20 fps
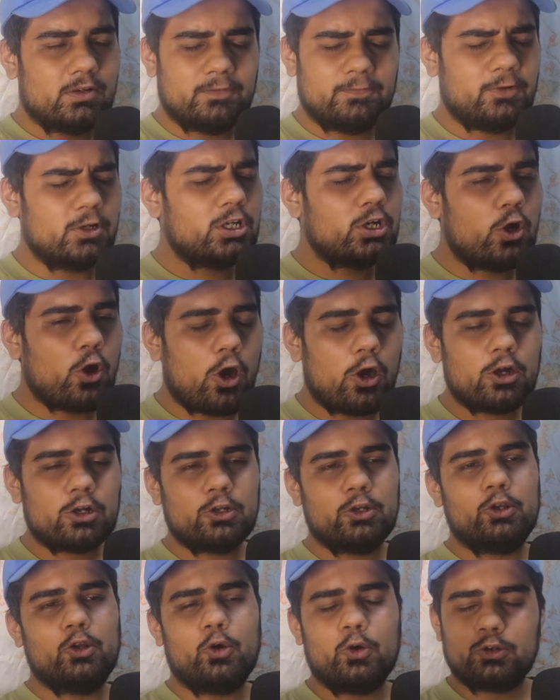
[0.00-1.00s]
For God
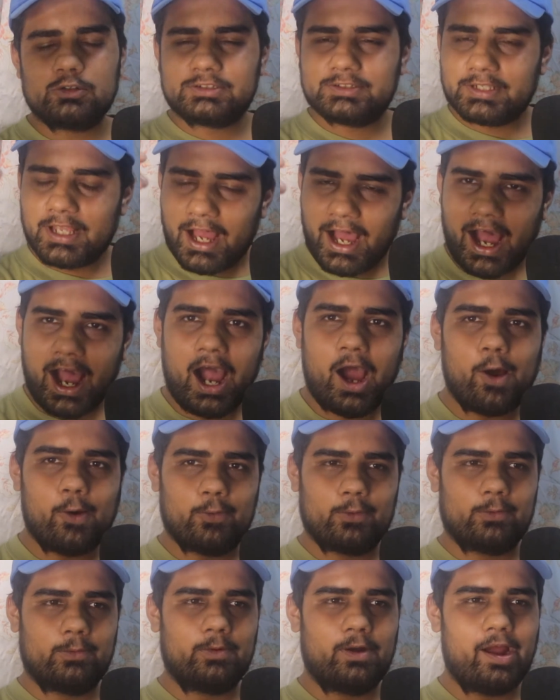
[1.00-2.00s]
knows how,
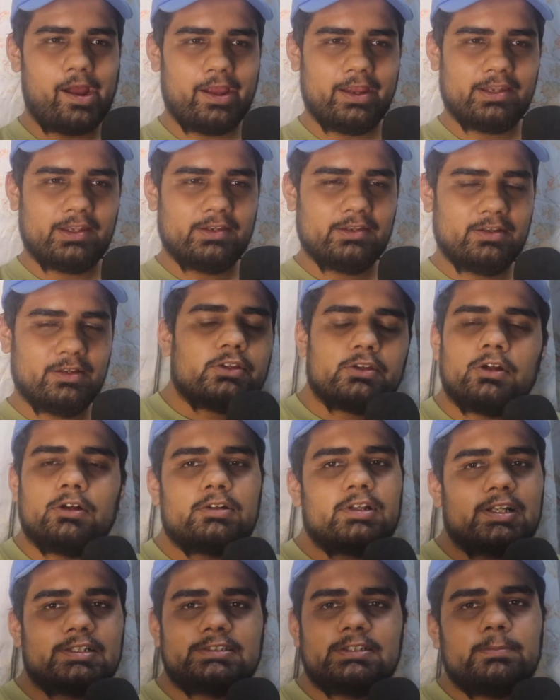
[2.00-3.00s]
right? you know
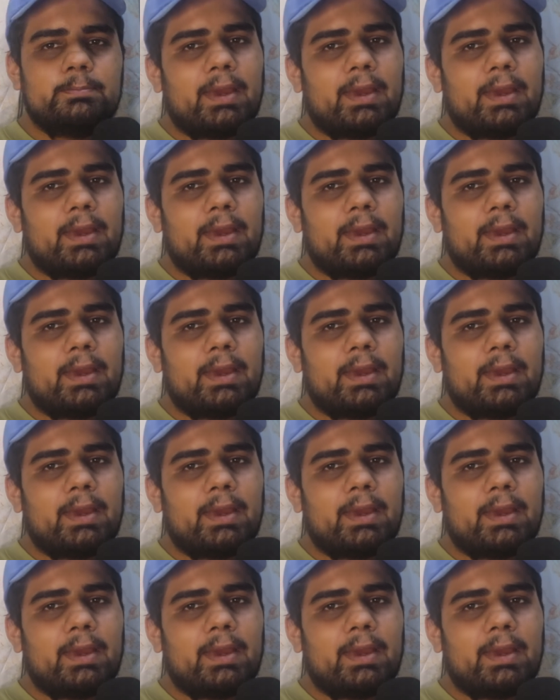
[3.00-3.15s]
doesn't